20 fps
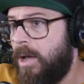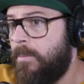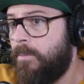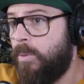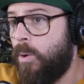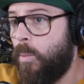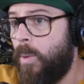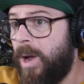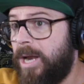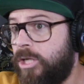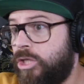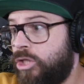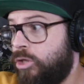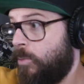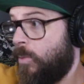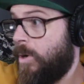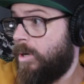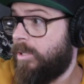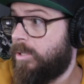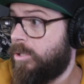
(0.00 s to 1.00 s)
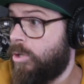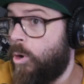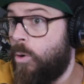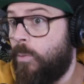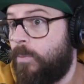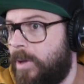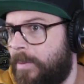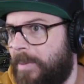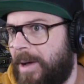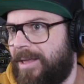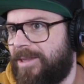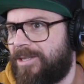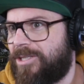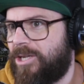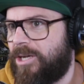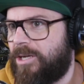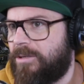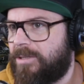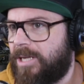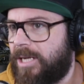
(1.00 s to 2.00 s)
But when someone told me about the
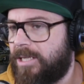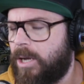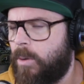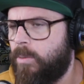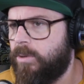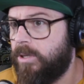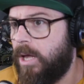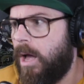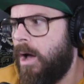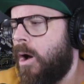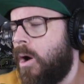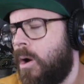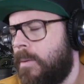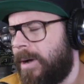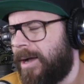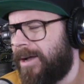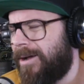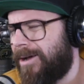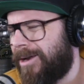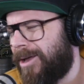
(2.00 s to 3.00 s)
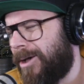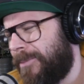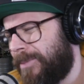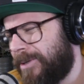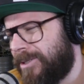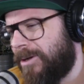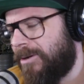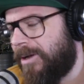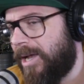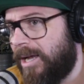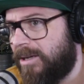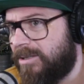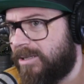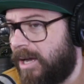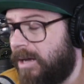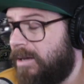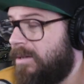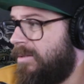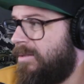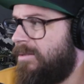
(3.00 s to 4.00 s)
circumstance, I was like, oh my God, I hope he's okay. I was
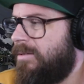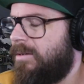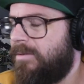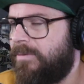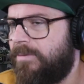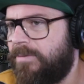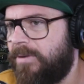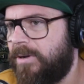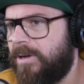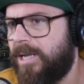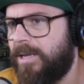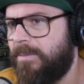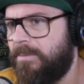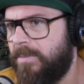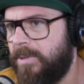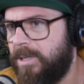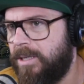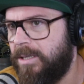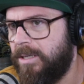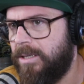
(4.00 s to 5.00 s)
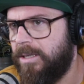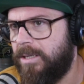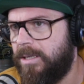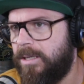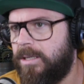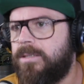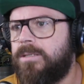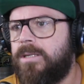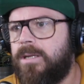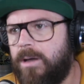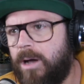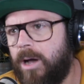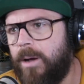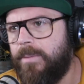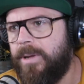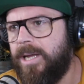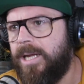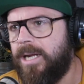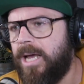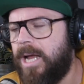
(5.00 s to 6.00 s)
like, fuck him. Do you know what I
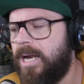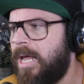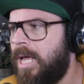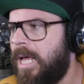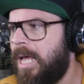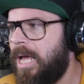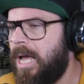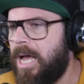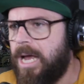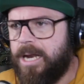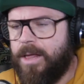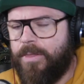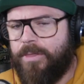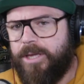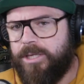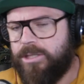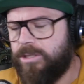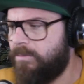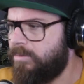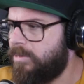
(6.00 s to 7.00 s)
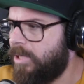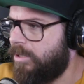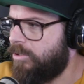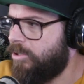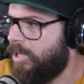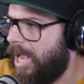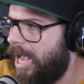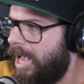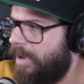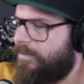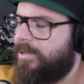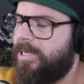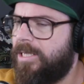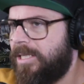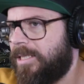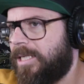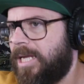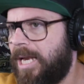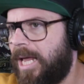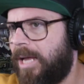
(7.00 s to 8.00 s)
mean? And I think sometimes you have to
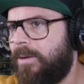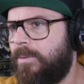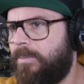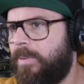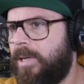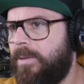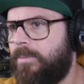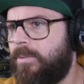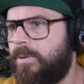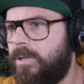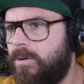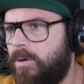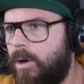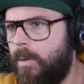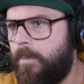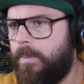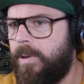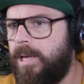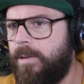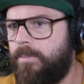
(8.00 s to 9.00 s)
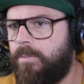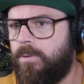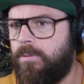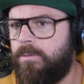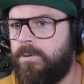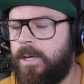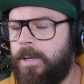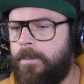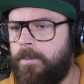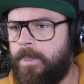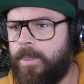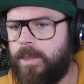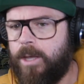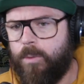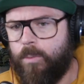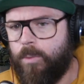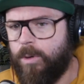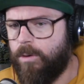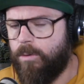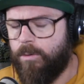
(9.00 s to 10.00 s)
disconnect with people. There are people that
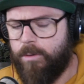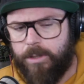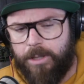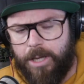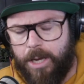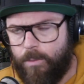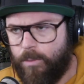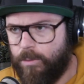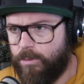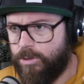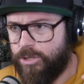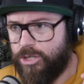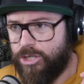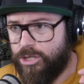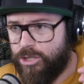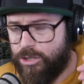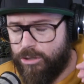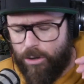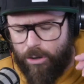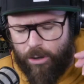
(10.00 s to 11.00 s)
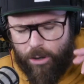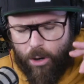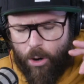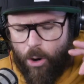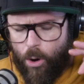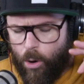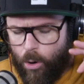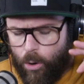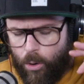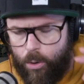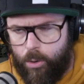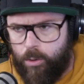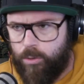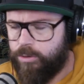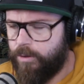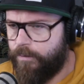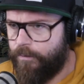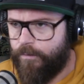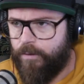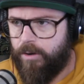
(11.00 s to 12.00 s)
will suck all
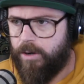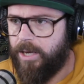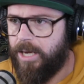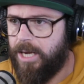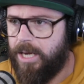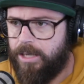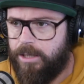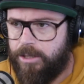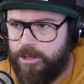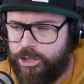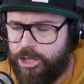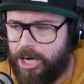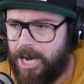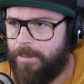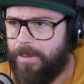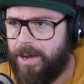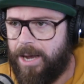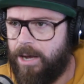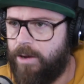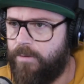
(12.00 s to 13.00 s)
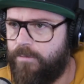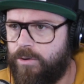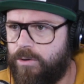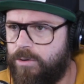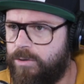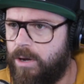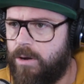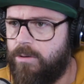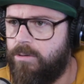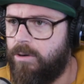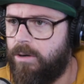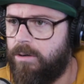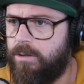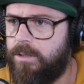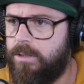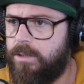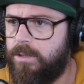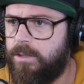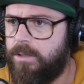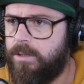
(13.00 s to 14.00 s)
the fucking jam out of your donut.
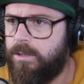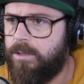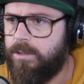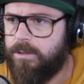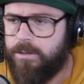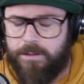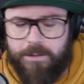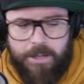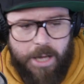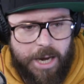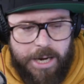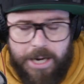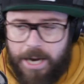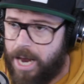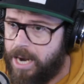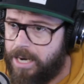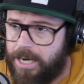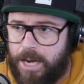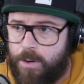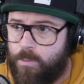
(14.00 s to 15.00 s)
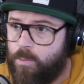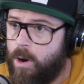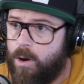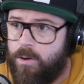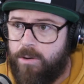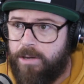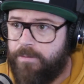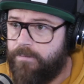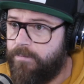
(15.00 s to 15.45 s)
and they won't